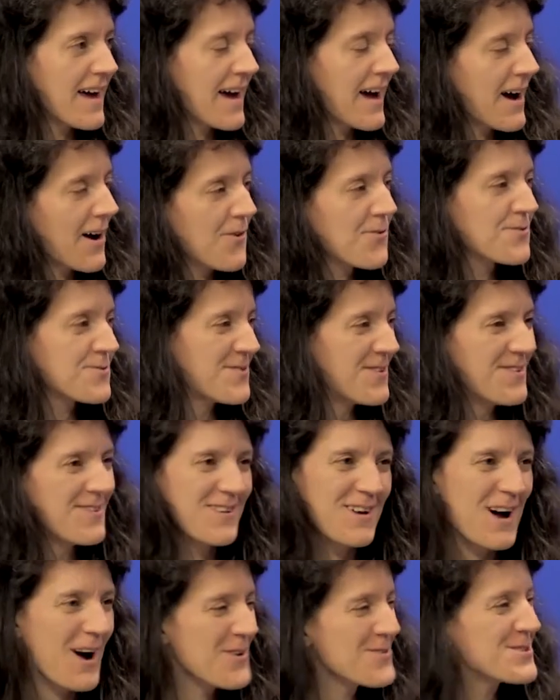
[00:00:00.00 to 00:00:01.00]
how
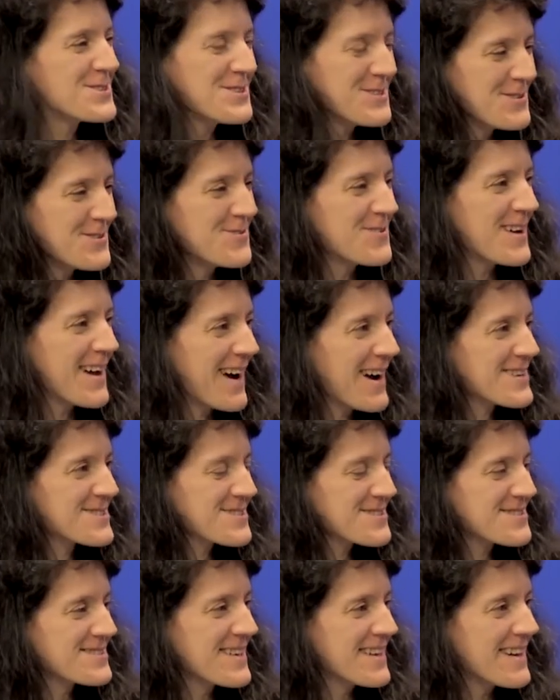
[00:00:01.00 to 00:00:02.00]
how do you
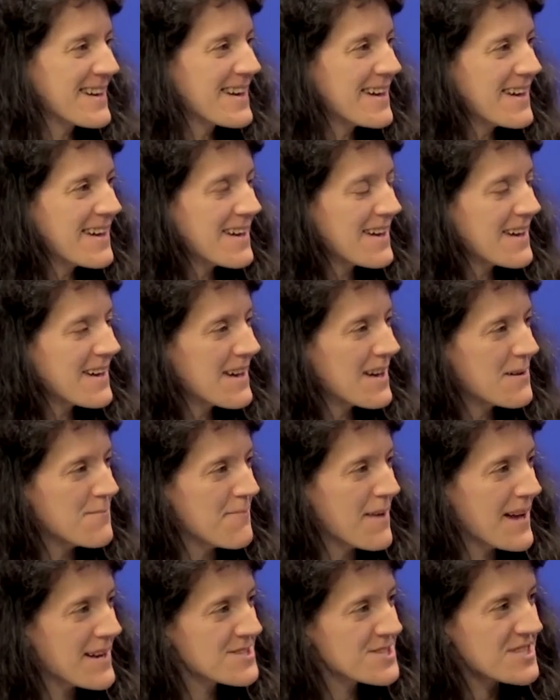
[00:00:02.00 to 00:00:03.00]
actually
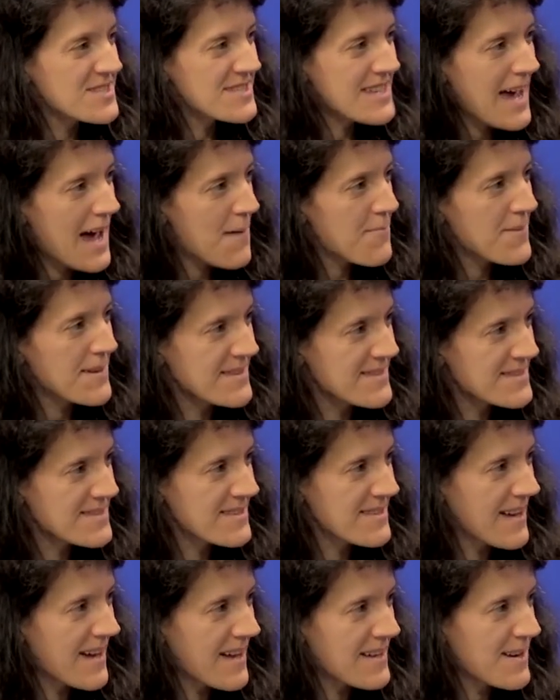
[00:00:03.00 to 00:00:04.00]
manage to tap into
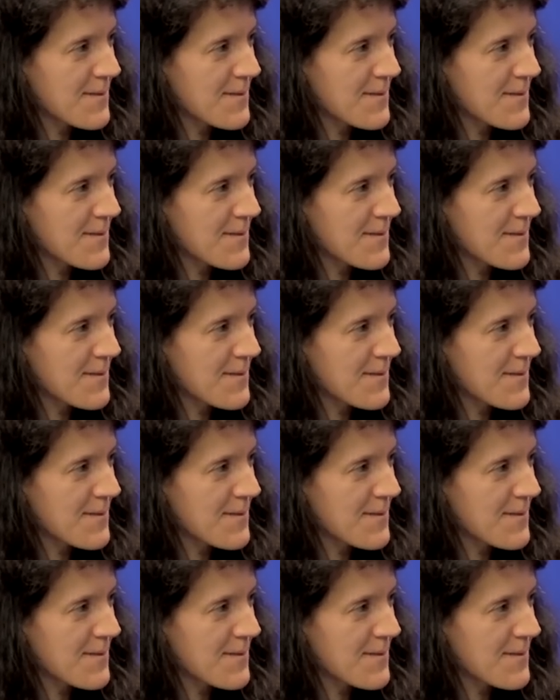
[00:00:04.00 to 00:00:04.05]
that?